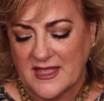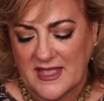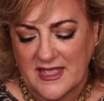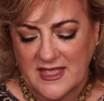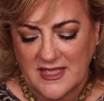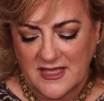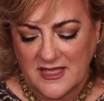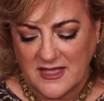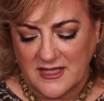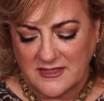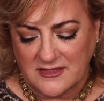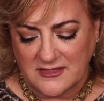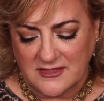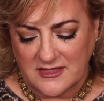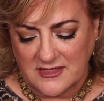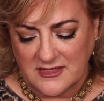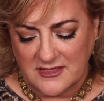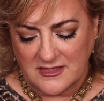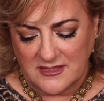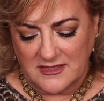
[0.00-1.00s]
And
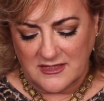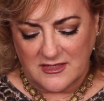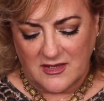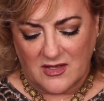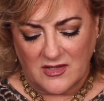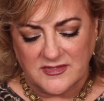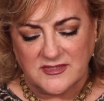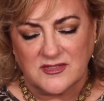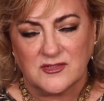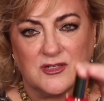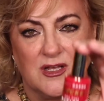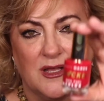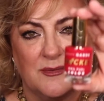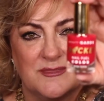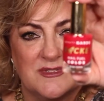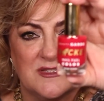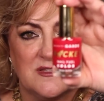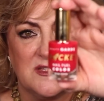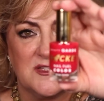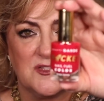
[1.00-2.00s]
it also
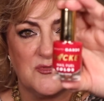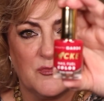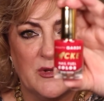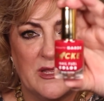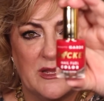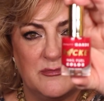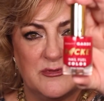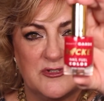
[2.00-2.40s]
comes in this red,